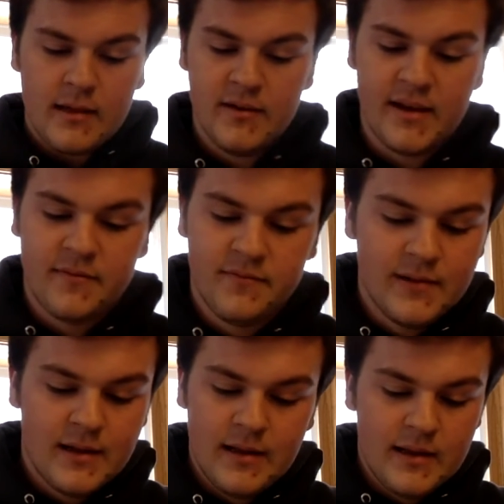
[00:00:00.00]
Like,
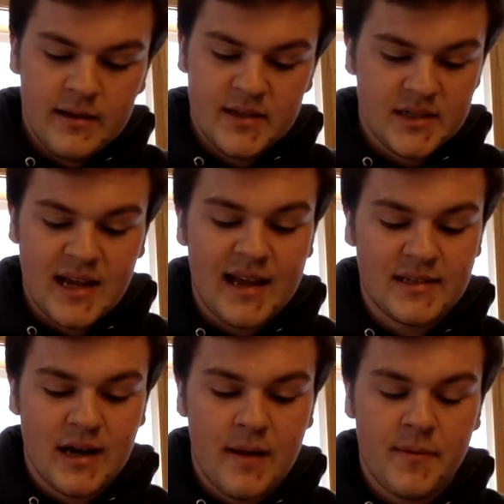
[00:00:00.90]
just
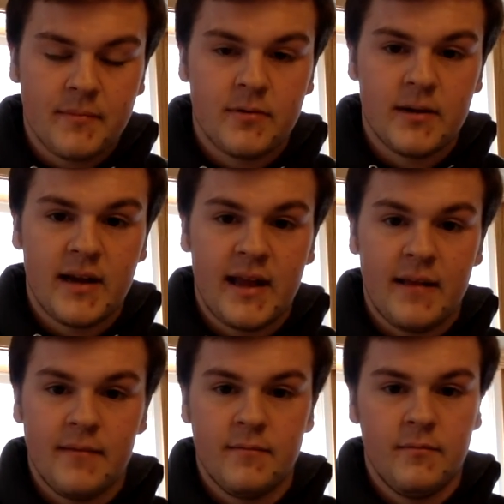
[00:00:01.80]
has not been pretty